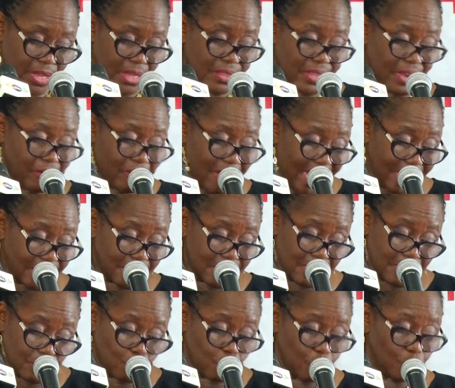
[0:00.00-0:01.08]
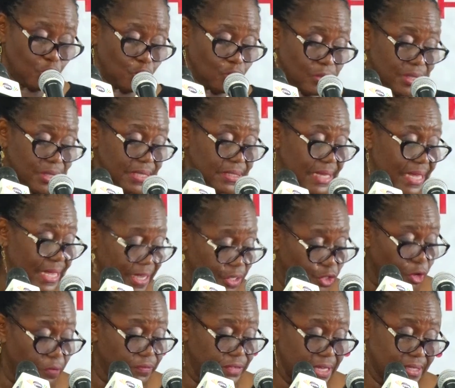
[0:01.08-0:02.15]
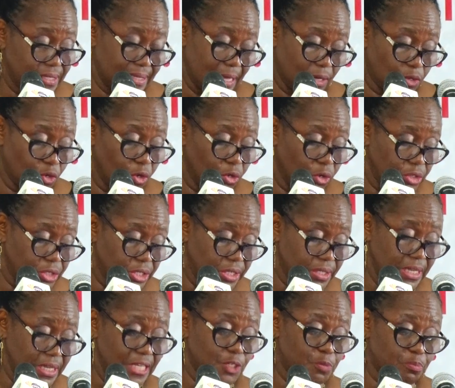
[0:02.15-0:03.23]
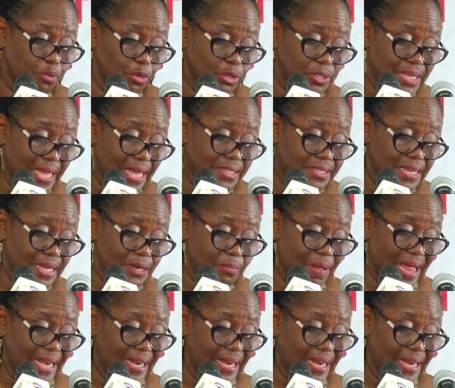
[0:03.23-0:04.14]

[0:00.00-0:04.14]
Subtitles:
The right to use each of these technologies is protected by